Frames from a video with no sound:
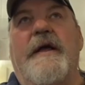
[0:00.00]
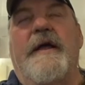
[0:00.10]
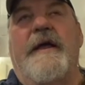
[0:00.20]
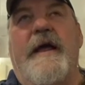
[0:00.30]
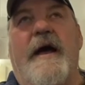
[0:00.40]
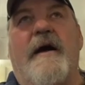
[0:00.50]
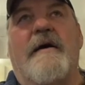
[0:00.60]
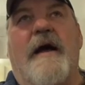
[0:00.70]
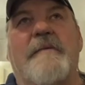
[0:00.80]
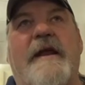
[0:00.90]
Yeah,
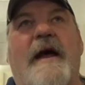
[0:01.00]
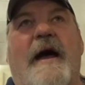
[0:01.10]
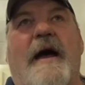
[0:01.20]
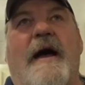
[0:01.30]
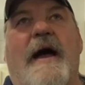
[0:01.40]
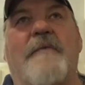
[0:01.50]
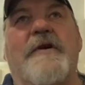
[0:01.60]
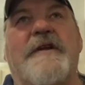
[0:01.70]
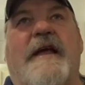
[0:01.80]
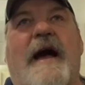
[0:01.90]
I mean, I,
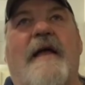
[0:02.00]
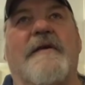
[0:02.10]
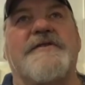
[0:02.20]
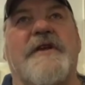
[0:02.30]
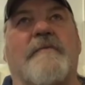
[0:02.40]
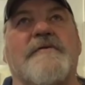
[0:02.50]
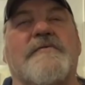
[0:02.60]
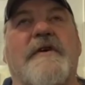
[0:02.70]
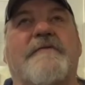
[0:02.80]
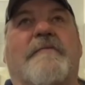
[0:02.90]
went to college and I was
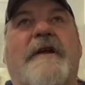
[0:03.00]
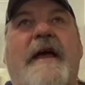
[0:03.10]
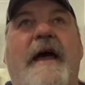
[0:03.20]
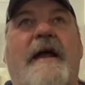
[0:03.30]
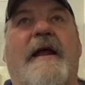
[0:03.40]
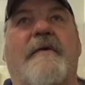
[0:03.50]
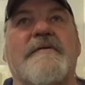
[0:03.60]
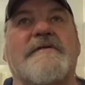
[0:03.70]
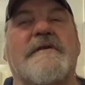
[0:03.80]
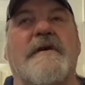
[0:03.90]
away from my dad, and I
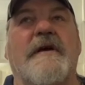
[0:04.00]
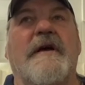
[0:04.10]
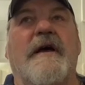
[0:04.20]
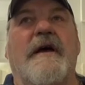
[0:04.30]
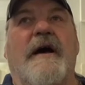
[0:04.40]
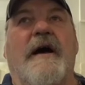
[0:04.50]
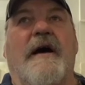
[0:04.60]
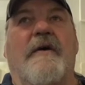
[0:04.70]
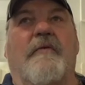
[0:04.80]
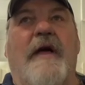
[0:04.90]
was
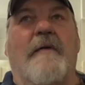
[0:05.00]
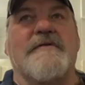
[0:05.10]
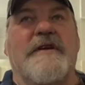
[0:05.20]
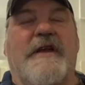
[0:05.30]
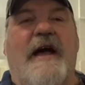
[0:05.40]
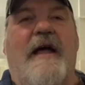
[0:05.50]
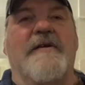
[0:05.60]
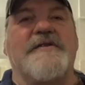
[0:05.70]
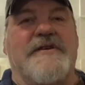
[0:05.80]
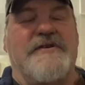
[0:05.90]
uh, while I was in
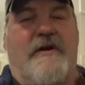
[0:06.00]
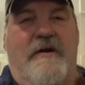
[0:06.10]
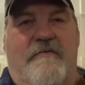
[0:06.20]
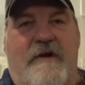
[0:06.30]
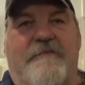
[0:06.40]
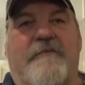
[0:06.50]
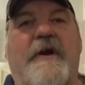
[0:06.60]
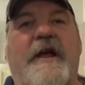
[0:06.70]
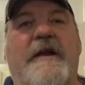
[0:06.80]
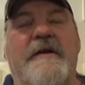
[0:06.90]
college, I started
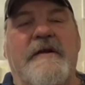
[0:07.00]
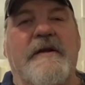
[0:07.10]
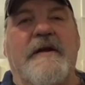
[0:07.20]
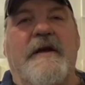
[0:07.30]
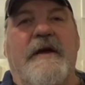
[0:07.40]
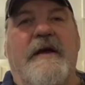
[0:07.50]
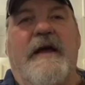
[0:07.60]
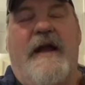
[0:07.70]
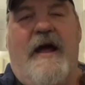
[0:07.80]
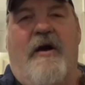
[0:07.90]
refereeing
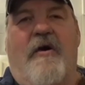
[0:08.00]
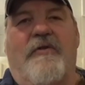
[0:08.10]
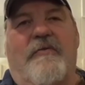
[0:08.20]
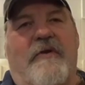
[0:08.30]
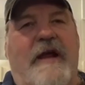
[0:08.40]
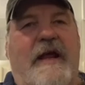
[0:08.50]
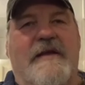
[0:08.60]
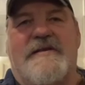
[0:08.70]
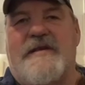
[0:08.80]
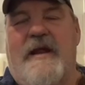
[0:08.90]
and I hauled the ring
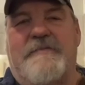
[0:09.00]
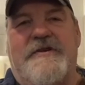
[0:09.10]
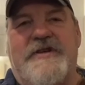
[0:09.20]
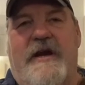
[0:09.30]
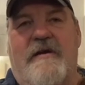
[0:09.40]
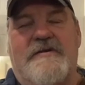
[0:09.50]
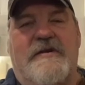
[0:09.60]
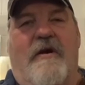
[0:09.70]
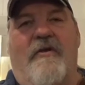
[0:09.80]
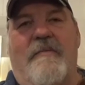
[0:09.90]
and set up the chairs
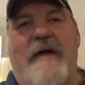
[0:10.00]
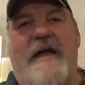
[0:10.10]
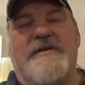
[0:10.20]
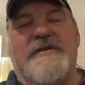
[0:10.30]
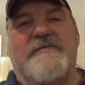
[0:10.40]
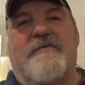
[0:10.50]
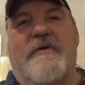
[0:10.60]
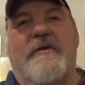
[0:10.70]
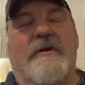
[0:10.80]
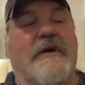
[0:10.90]
at all the matches for